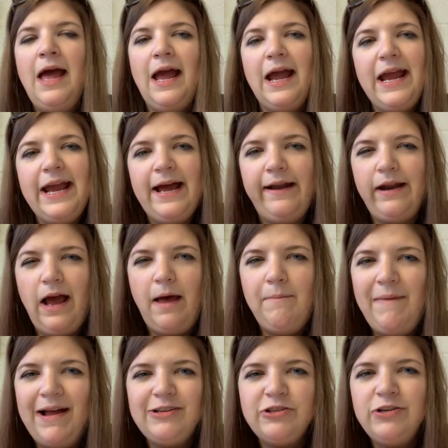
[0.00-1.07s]
And a
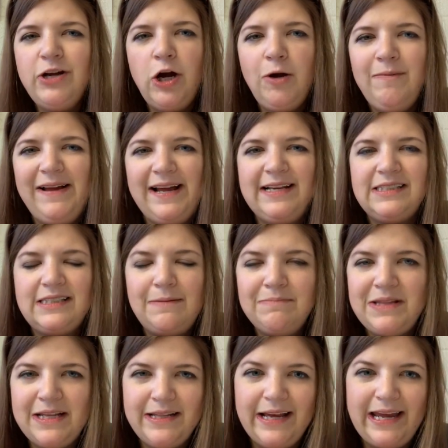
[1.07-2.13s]
metronome is
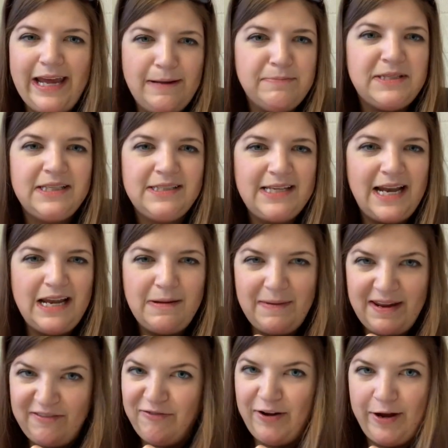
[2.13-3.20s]
something that keeps a steady
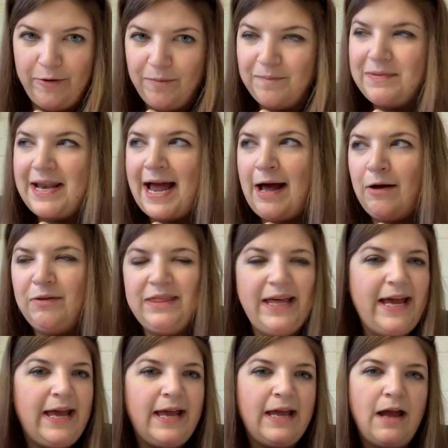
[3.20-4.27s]
beat for you. Now,
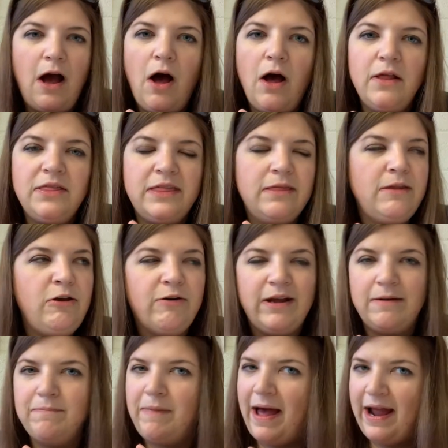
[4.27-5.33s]
you
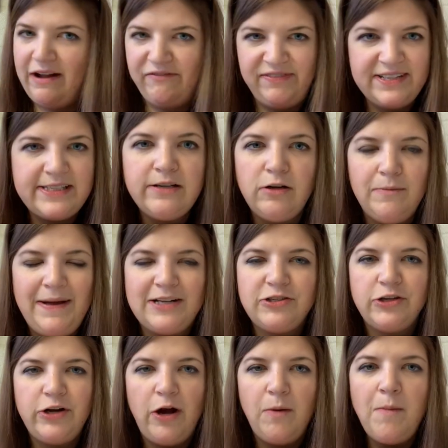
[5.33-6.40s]
can buy a physical
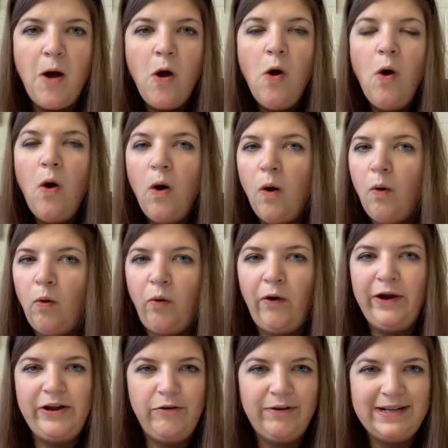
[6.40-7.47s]
metronome
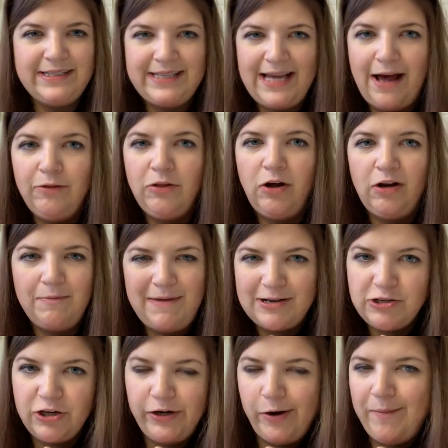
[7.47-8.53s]
or you can download a
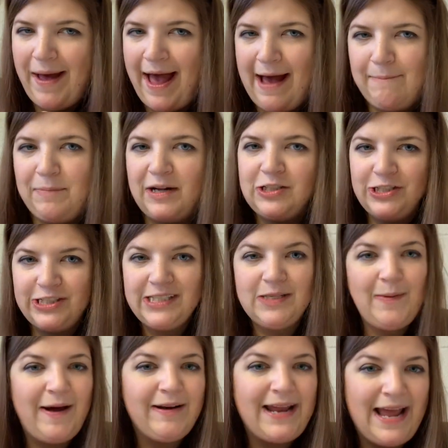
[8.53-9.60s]
metronome app on just
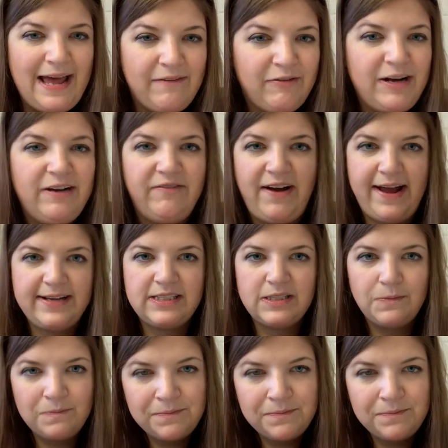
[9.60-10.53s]
about every device.